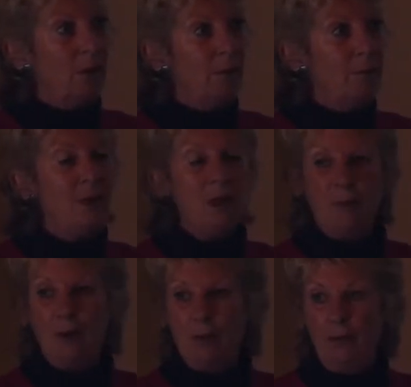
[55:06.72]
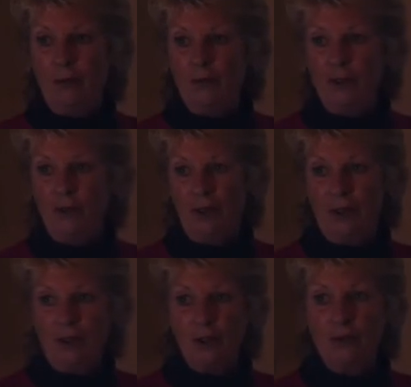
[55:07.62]
minimum of
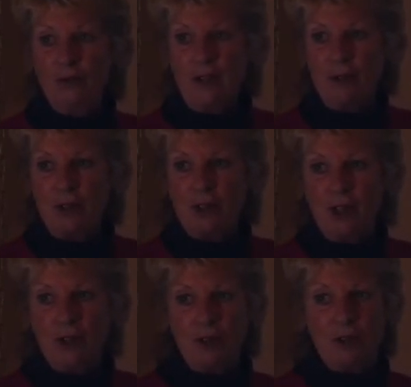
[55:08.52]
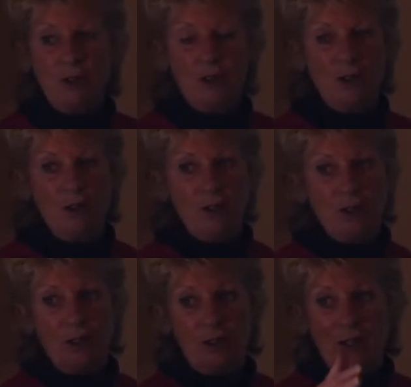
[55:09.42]
2,000 years
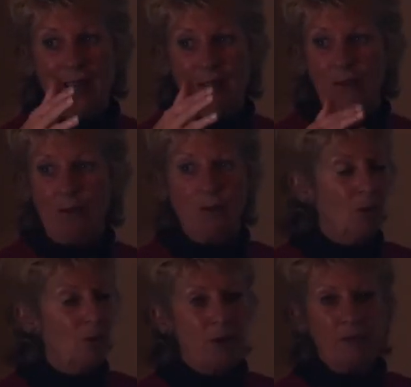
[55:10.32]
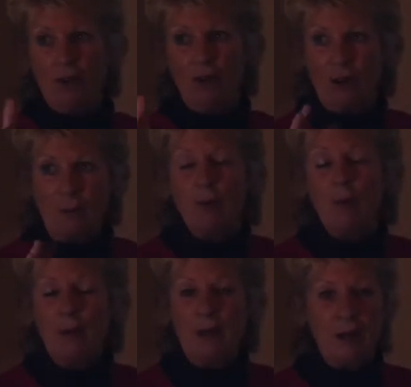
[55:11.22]
to get through, or even longer.
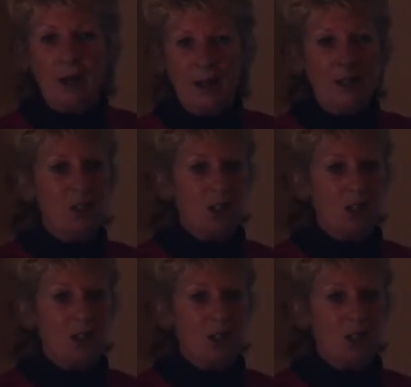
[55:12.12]
I need to